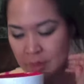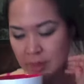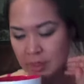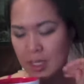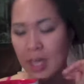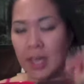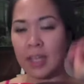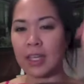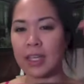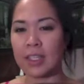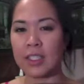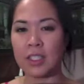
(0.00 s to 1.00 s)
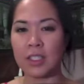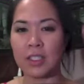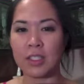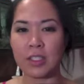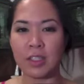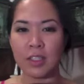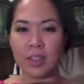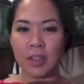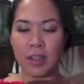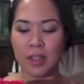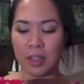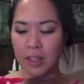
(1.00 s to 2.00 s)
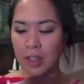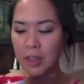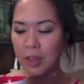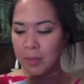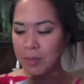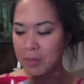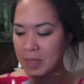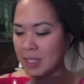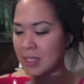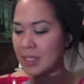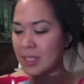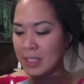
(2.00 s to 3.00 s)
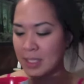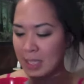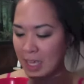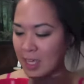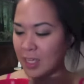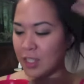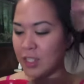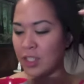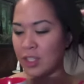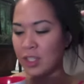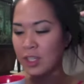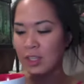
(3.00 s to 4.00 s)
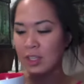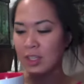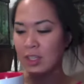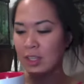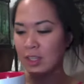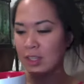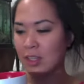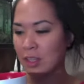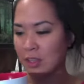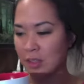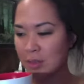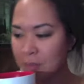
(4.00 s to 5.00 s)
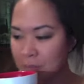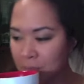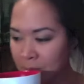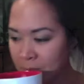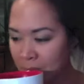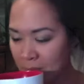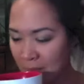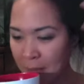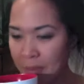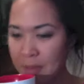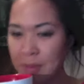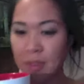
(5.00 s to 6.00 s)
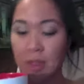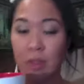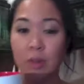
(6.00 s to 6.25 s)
like it's just the mint, the sage, the chamomile. Oh